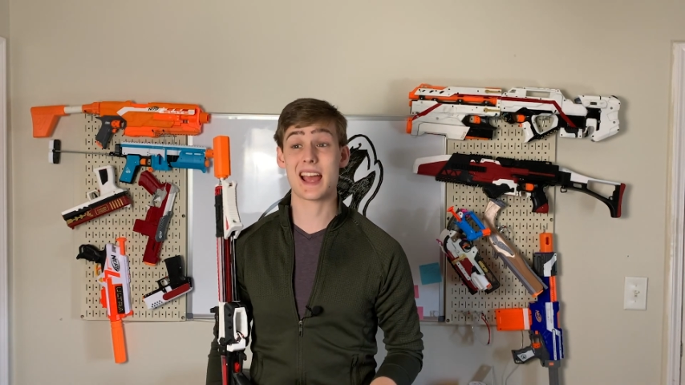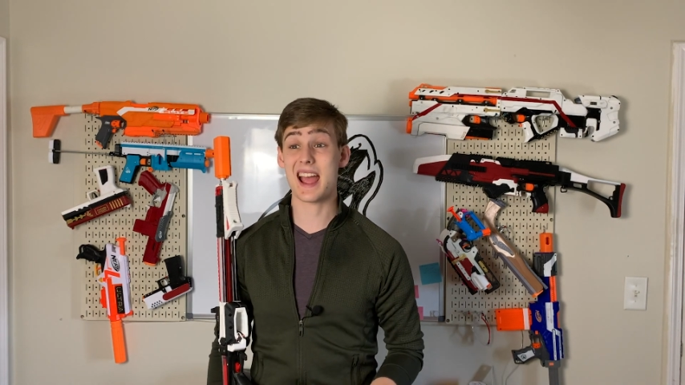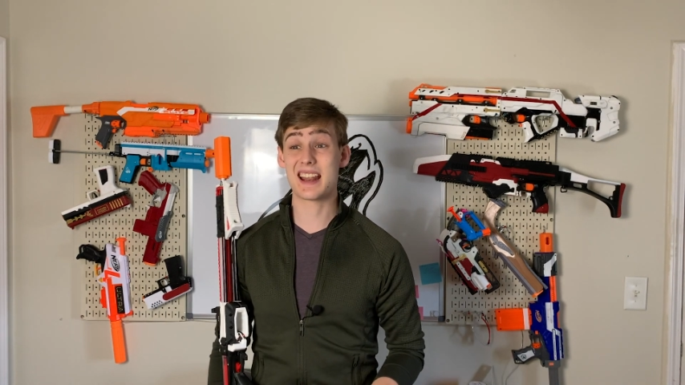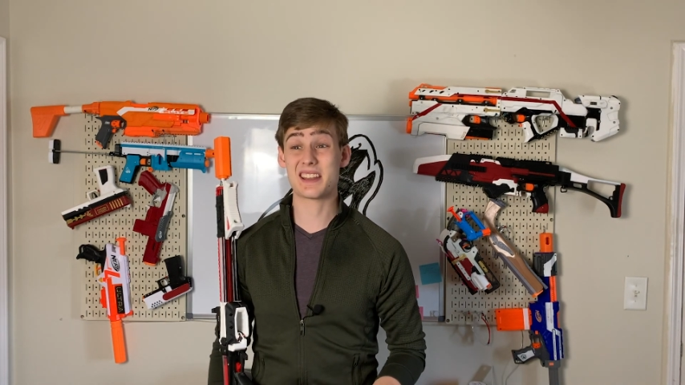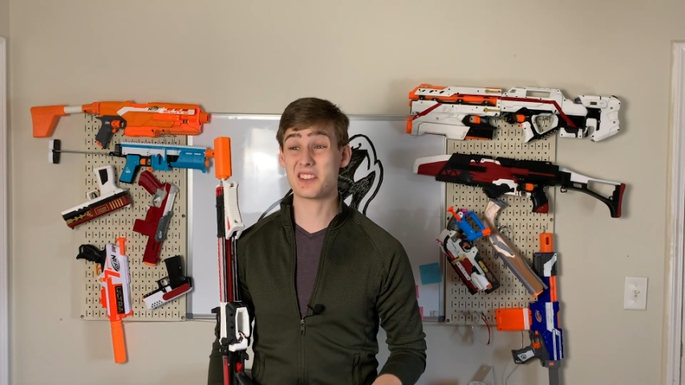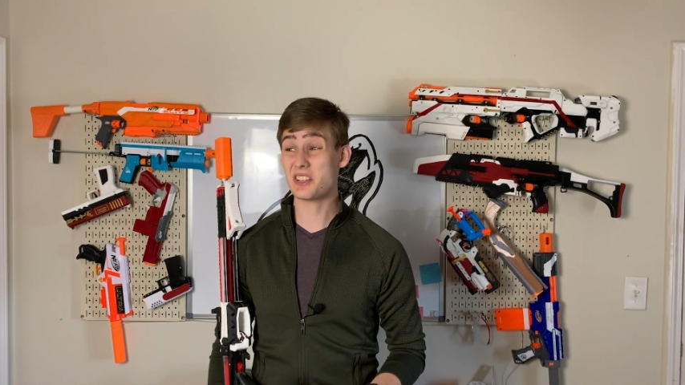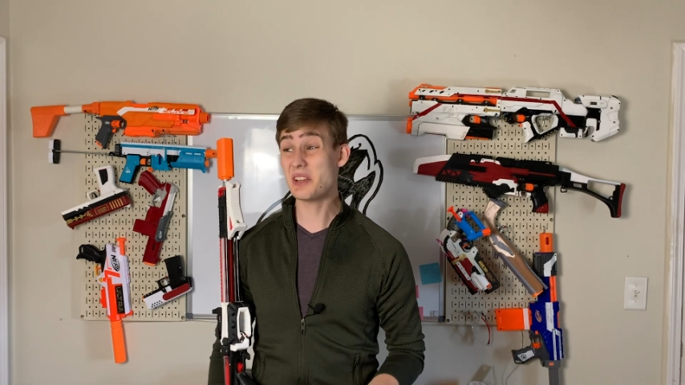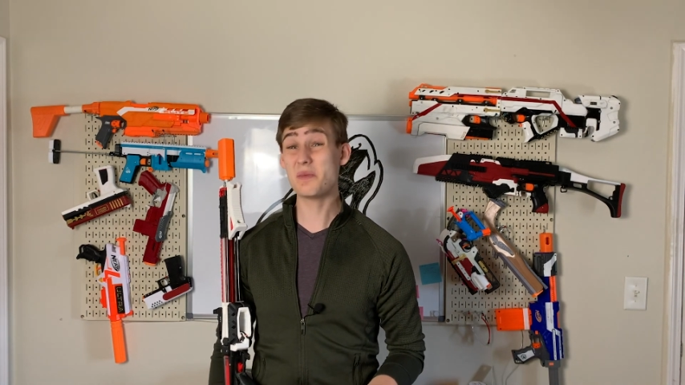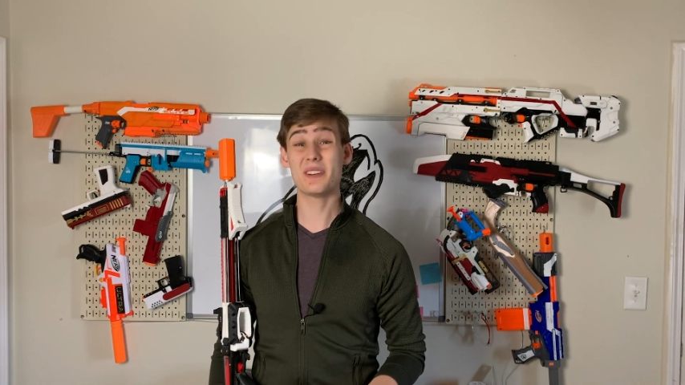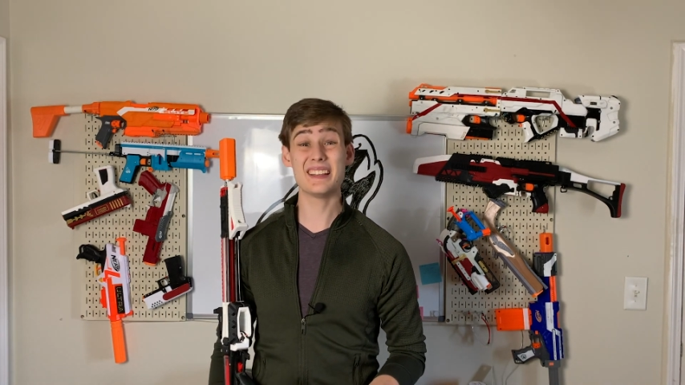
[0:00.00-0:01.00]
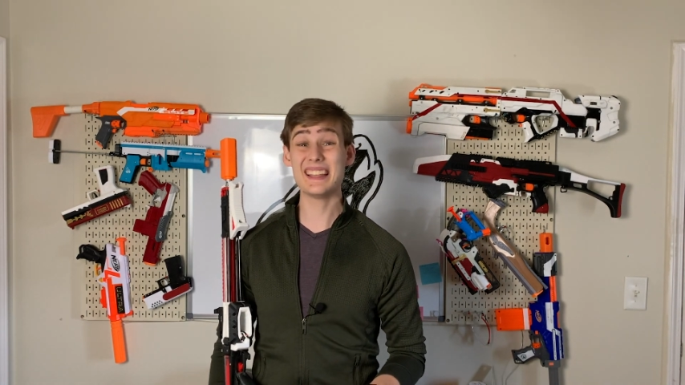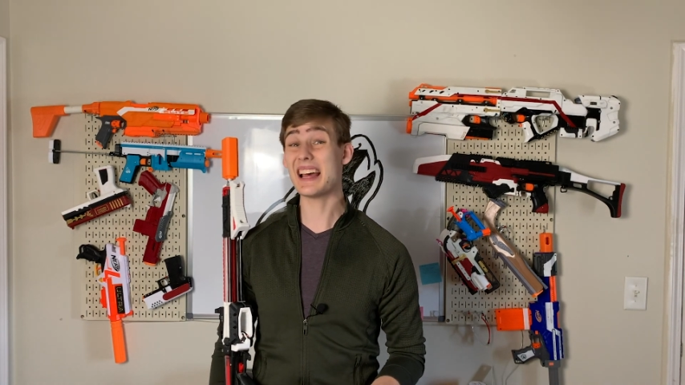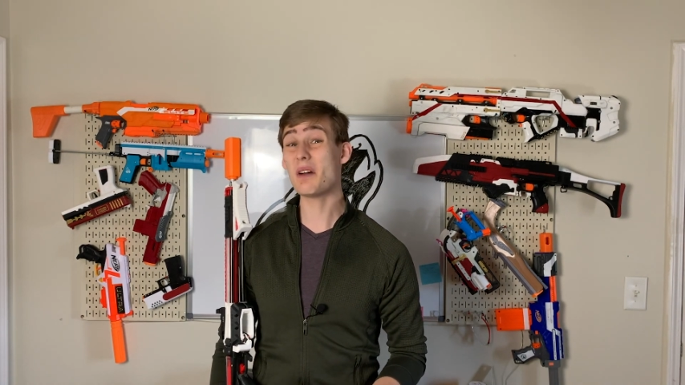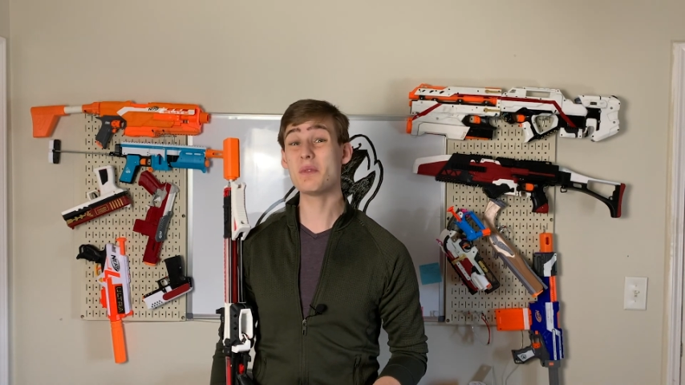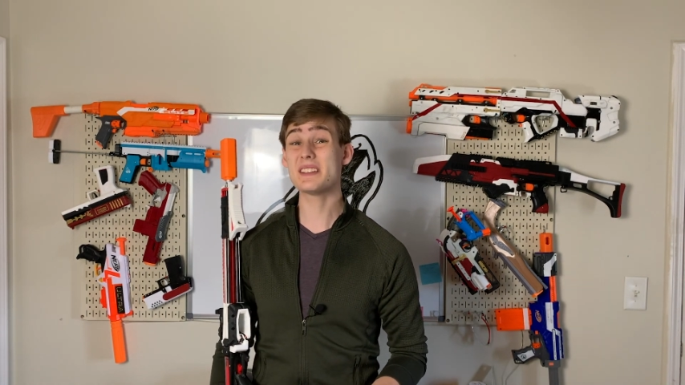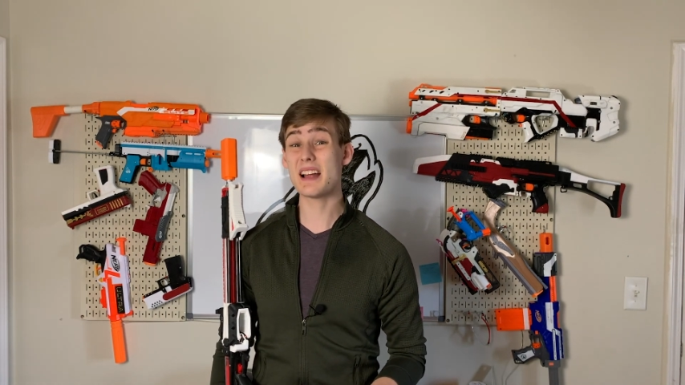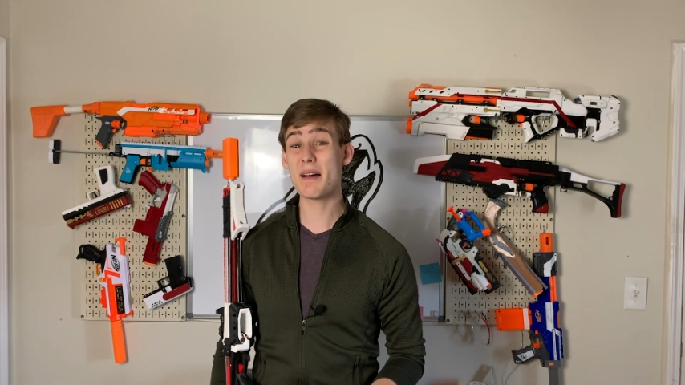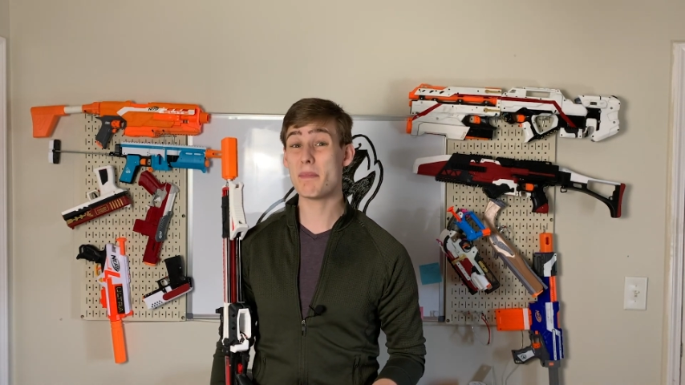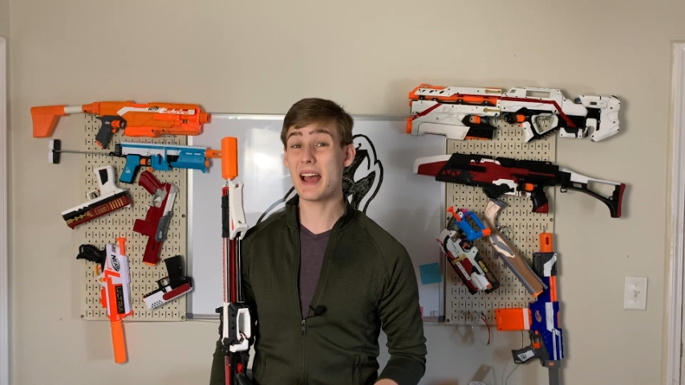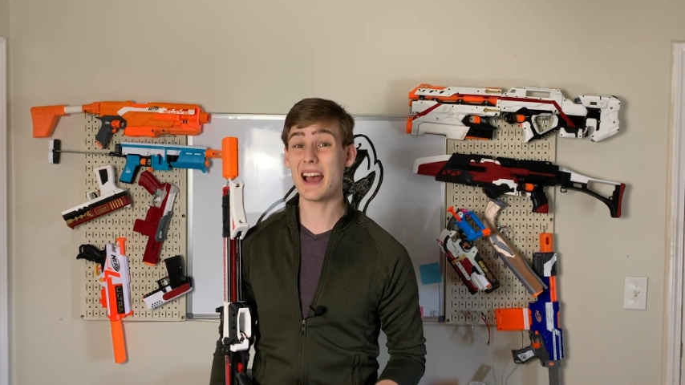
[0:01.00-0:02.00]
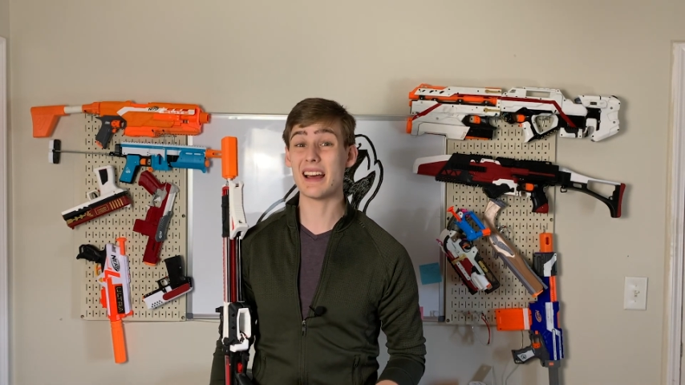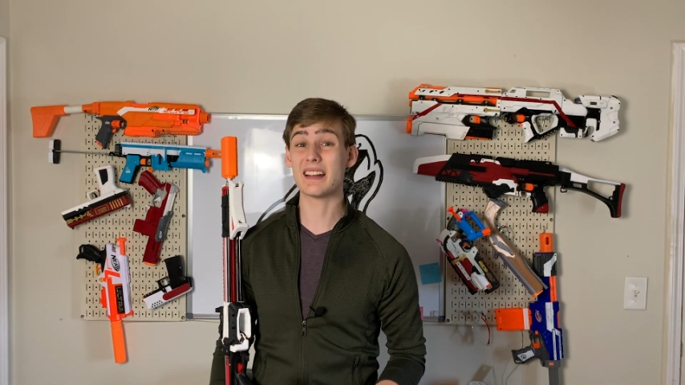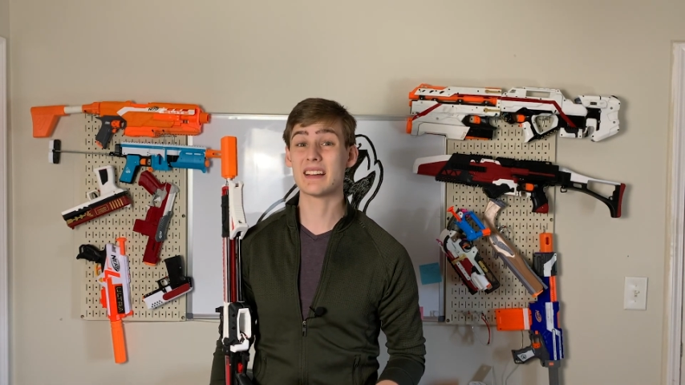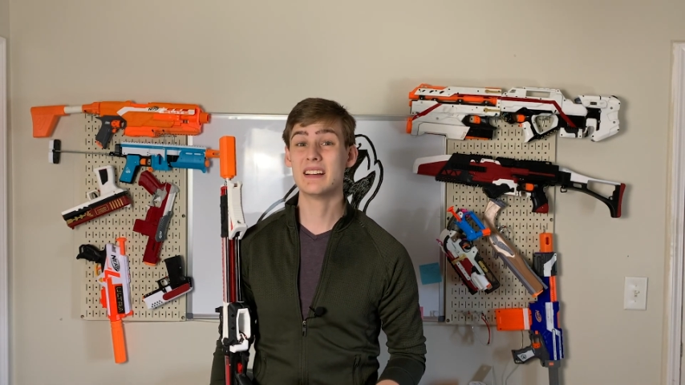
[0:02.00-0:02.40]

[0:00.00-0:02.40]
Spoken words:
and genuinely that was not bad.